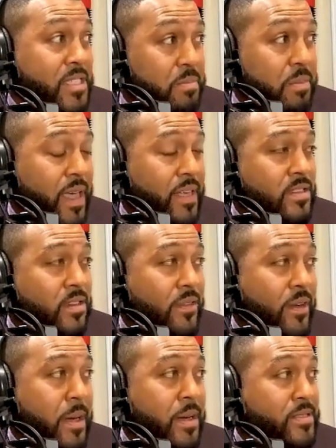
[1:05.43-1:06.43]
just passed so
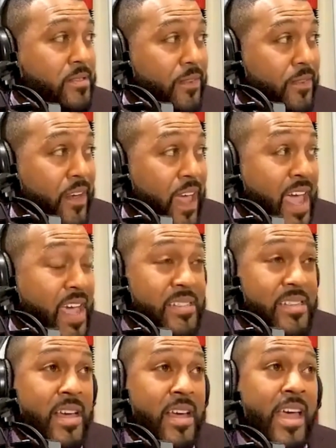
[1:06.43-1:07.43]
uh,
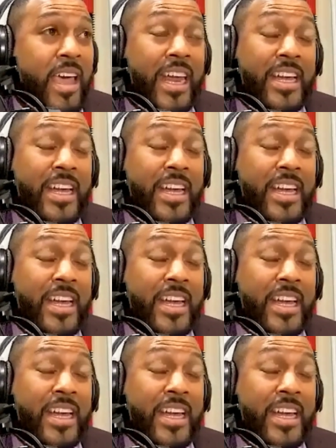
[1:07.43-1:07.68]
fast.